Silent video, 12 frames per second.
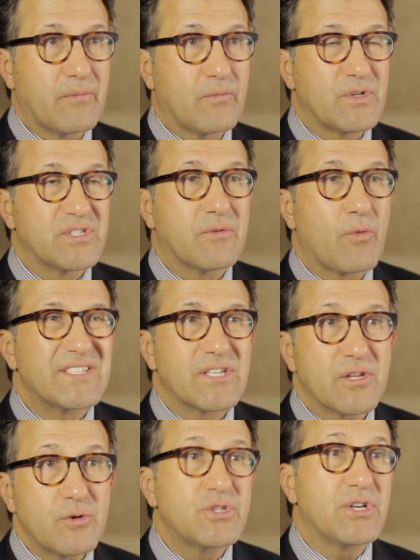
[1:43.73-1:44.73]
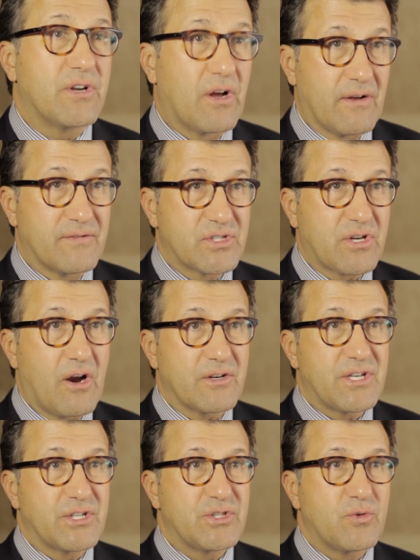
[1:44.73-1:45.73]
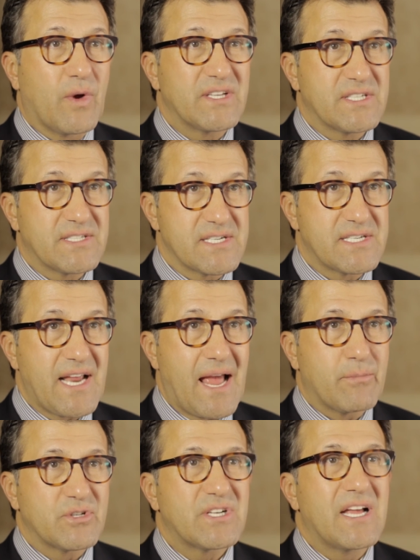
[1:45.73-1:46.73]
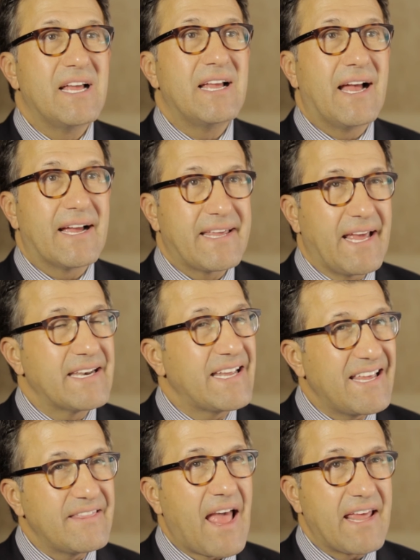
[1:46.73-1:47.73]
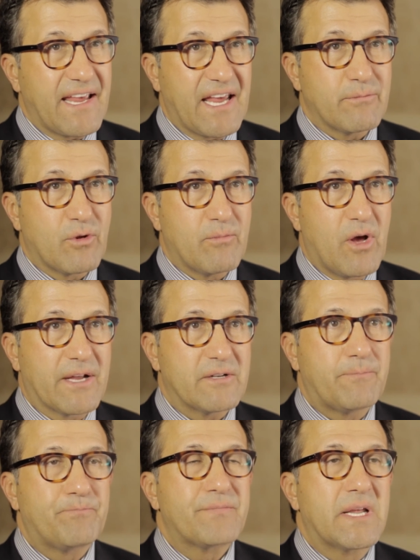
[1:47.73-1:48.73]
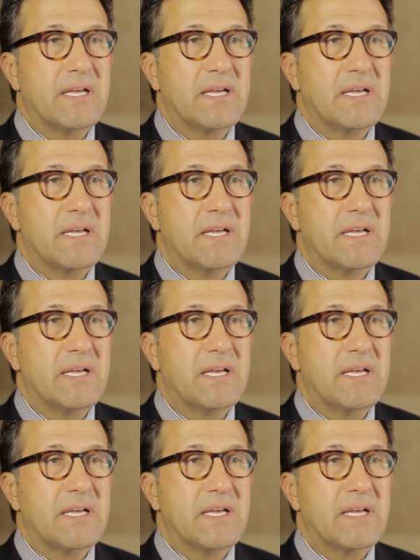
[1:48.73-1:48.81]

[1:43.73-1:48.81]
resolution of scar tissue once it's established, again, in that animal model.